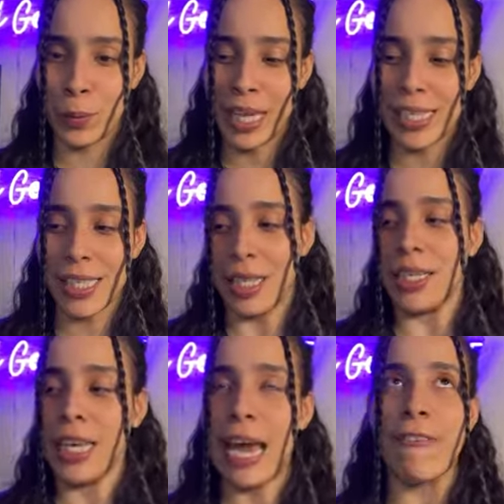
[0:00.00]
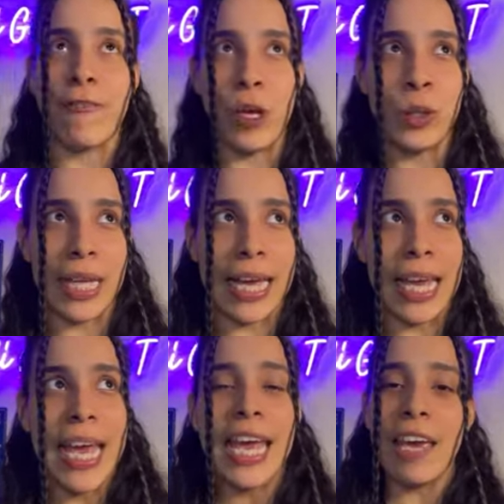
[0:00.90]
Like, suddenly I feel like
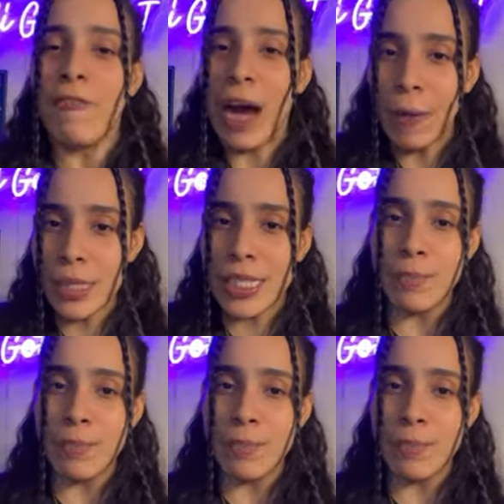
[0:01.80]
if I was